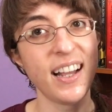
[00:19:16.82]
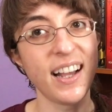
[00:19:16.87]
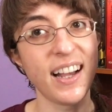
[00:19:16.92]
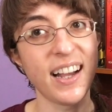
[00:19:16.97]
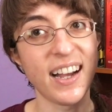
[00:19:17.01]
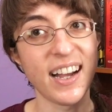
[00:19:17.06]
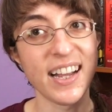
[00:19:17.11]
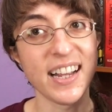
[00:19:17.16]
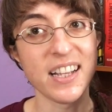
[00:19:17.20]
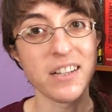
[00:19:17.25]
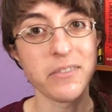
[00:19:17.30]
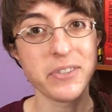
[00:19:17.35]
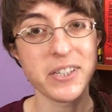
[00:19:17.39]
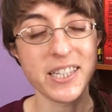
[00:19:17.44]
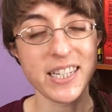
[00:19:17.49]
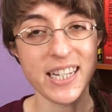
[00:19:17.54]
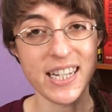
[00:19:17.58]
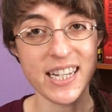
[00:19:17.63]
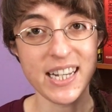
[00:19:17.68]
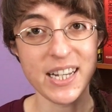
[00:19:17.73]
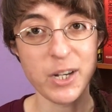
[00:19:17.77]
I have
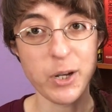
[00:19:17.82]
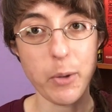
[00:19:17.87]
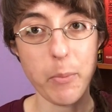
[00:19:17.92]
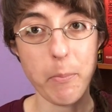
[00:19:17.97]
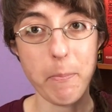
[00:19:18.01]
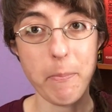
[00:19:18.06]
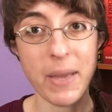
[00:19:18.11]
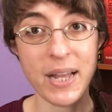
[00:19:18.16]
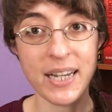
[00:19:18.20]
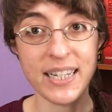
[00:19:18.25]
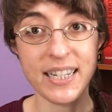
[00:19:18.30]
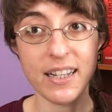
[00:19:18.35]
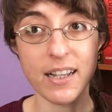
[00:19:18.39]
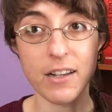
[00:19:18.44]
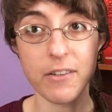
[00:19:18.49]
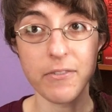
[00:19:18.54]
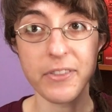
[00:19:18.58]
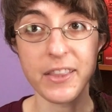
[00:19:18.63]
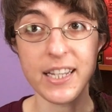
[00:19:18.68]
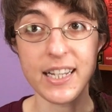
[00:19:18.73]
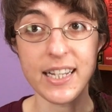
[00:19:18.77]
seen many
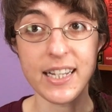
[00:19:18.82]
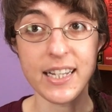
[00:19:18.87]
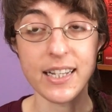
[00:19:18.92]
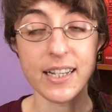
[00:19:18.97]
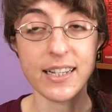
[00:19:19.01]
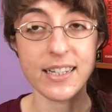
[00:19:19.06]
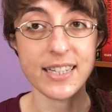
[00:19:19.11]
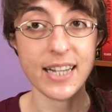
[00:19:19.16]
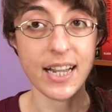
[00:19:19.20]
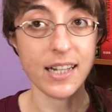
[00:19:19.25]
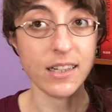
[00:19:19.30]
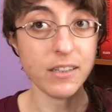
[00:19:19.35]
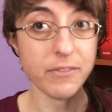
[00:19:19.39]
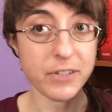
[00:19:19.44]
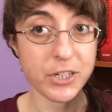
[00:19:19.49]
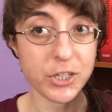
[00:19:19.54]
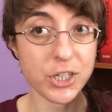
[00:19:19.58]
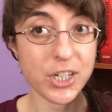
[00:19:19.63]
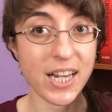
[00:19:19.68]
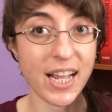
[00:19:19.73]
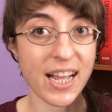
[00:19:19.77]
of the
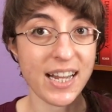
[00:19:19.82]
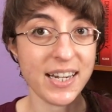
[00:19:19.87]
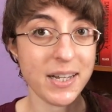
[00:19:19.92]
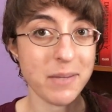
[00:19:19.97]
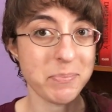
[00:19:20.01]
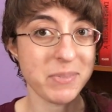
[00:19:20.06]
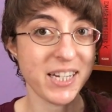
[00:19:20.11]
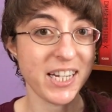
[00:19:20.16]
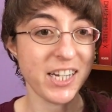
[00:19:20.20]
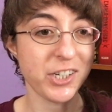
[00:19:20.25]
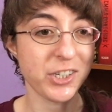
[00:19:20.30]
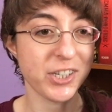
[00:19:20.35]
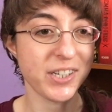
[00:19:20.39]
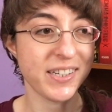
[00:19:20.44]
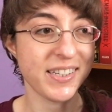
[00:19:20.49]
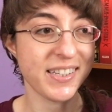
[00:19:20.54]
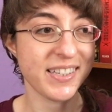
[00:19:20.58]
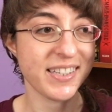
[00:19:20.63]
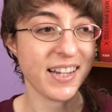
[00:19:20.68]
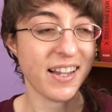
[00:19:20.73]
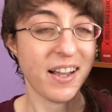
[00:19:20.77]
television
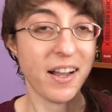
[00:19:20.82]
adaptations